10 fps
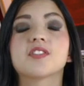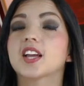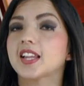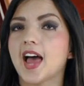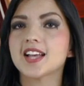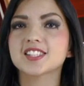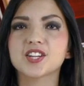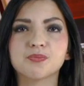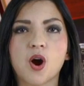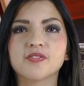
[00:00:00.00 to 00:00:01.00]
of the
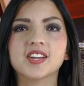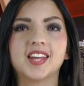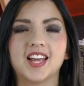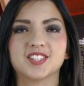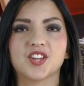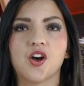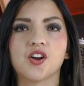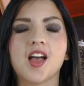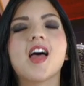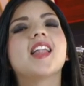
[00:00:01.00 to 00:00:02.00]
classic Marvin Gaye
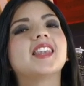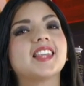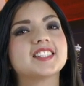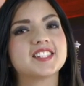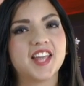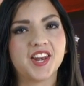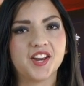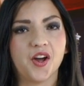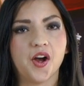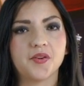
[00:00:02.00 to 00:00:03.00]
song, Let's Get
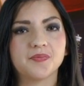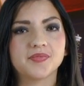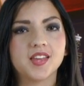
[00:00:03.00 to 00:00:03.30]
It On.